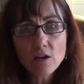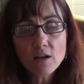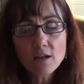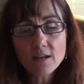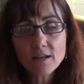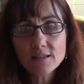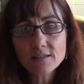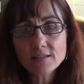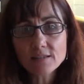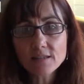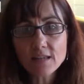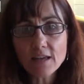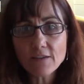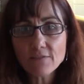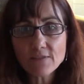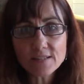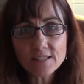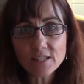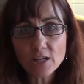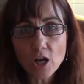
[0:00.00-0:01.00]
because life
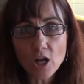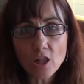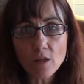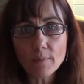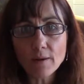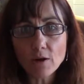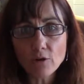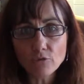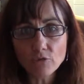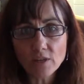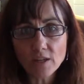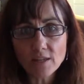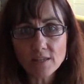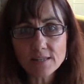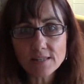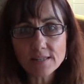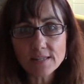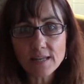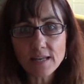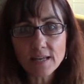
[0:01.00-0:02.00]
isn't all about real
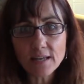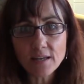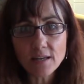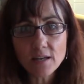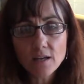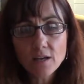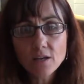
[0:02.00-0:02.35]
estate.